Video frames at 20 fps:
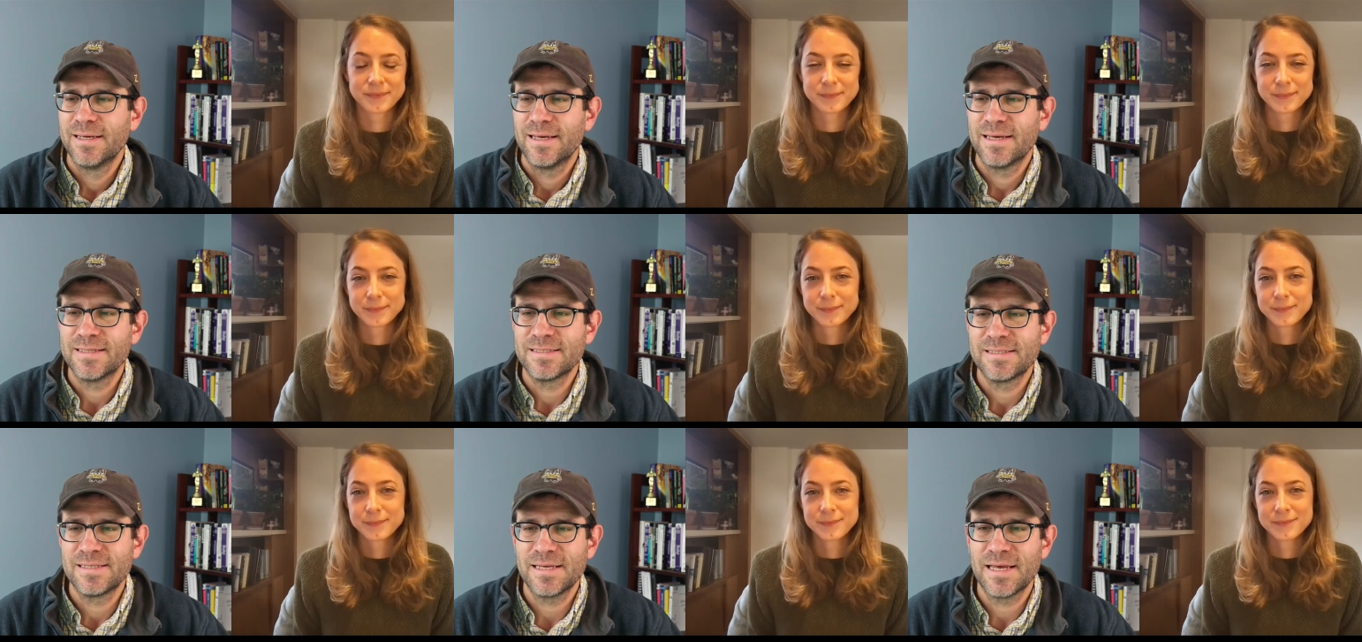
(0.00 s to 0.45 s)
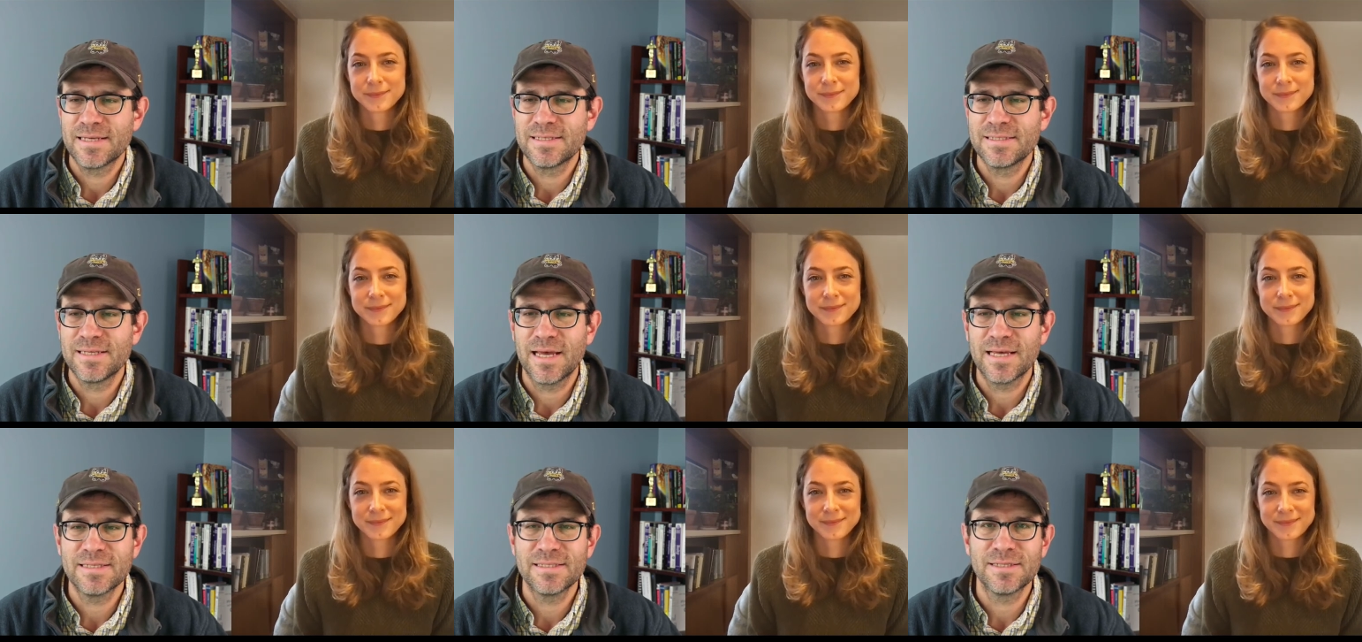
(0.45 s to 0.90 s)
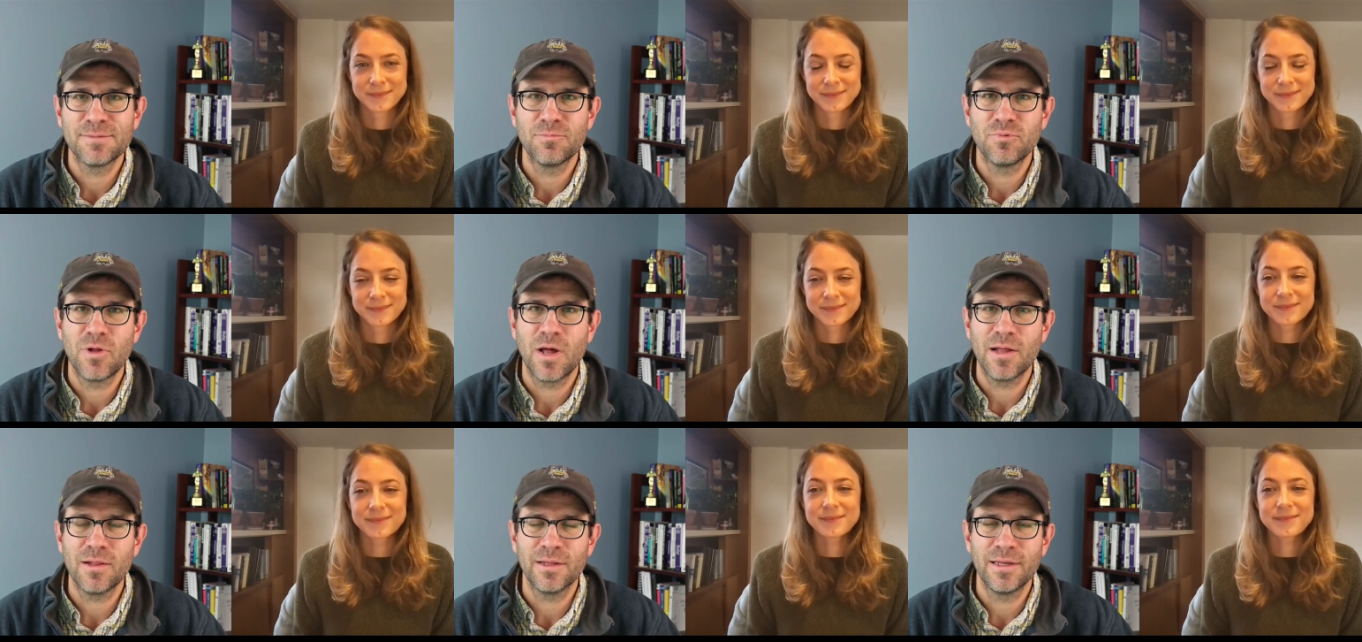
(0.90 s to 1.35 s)
Speaker 1: and C S S and
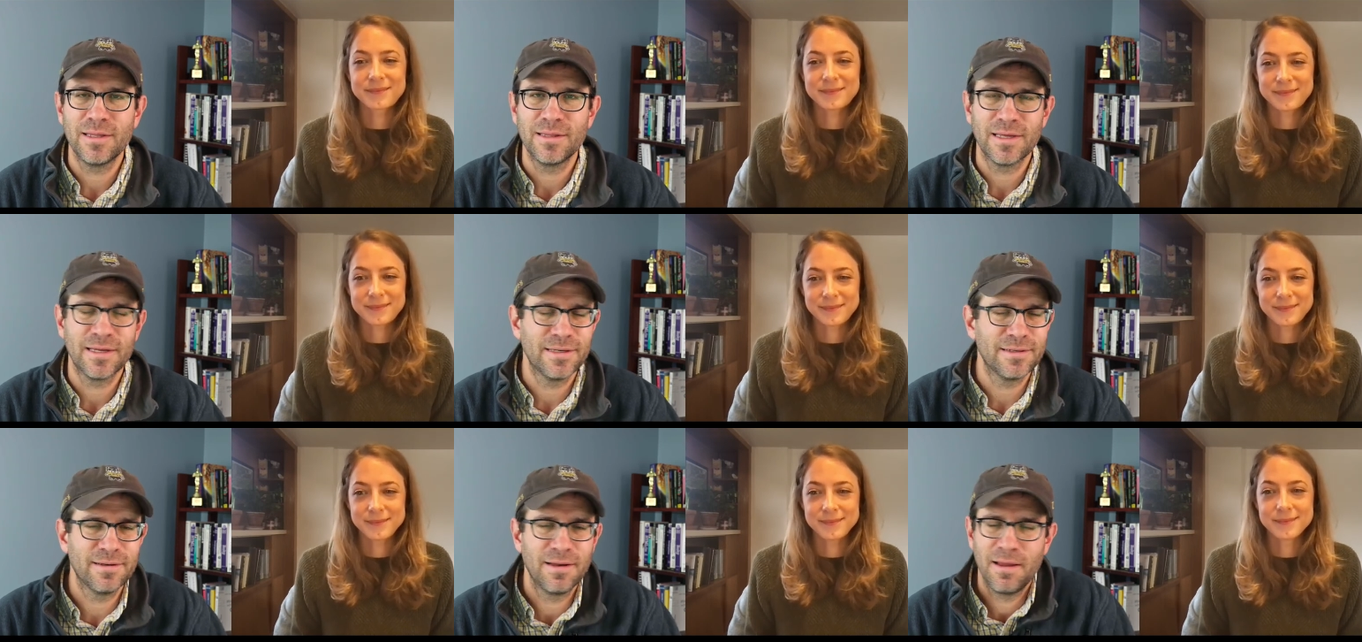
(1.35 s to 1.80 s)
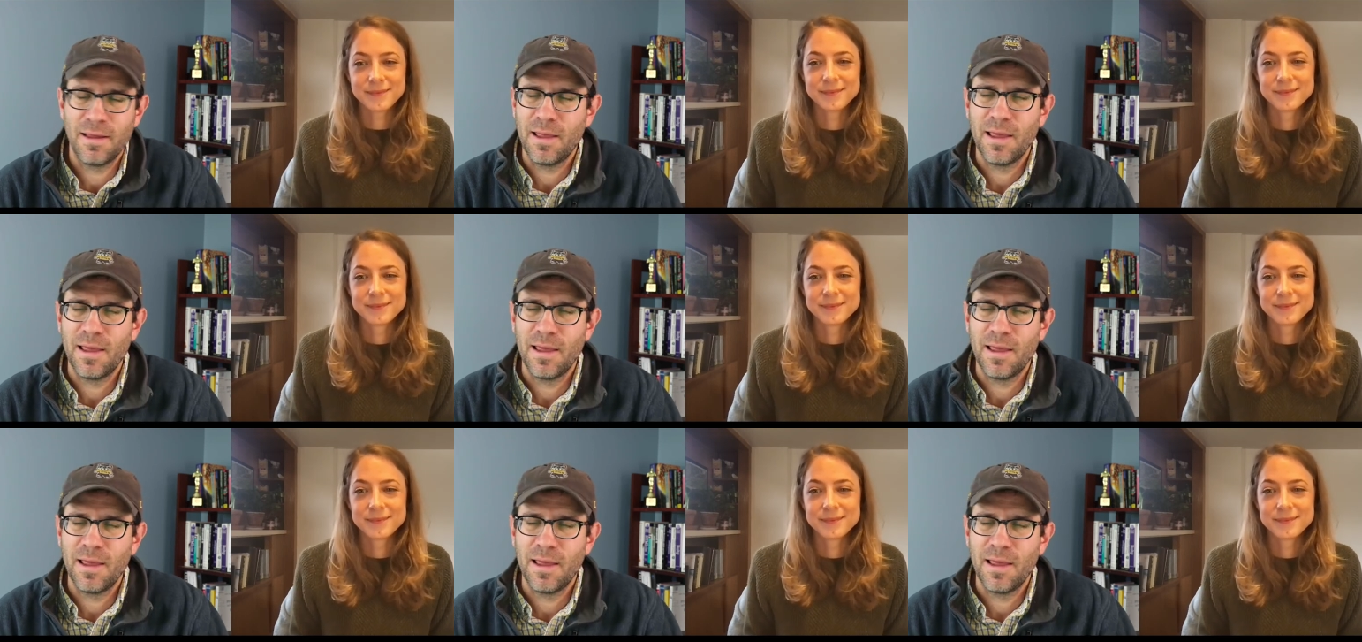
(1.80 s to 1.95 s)
Plotly, then